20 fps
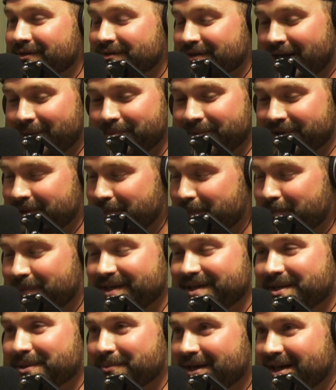I'm in the
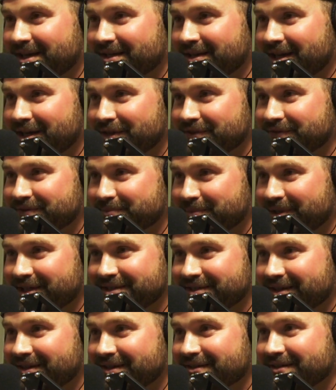peak of my life, my
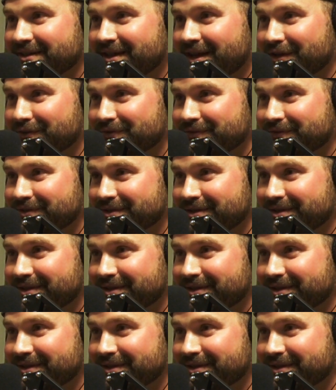young life.